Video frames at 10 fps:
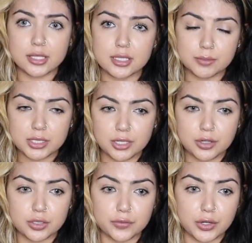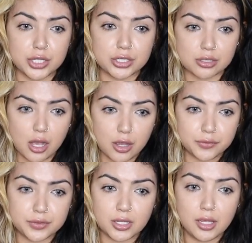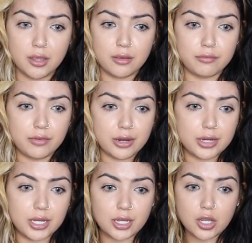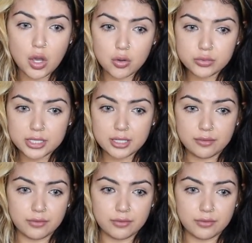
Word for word: This material is very soft, very cozy,